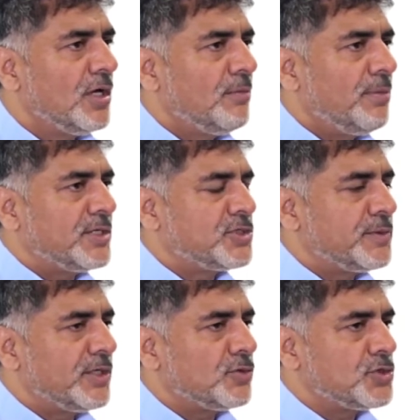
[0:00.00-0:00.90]
by
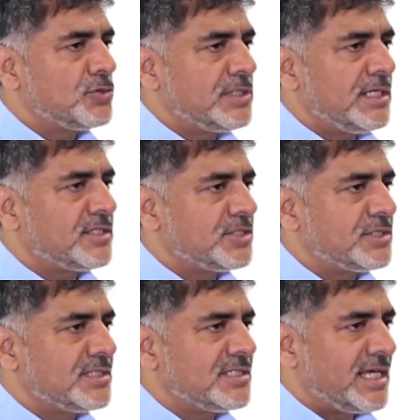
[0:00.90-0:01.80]
doing your due
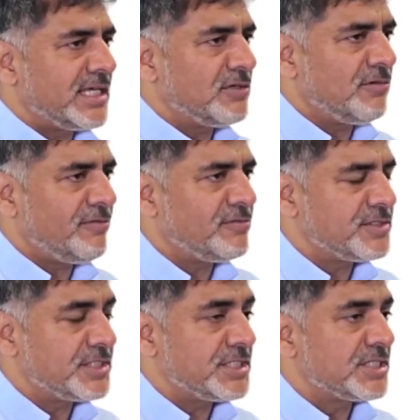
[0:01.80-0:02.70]
diligence and taking
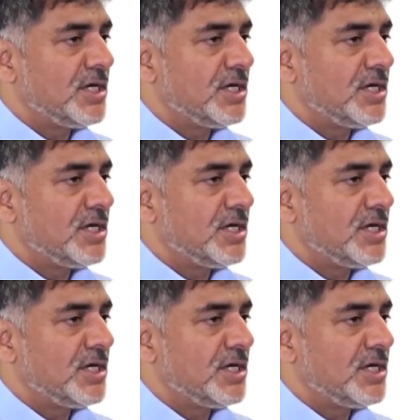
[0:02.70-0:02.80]
references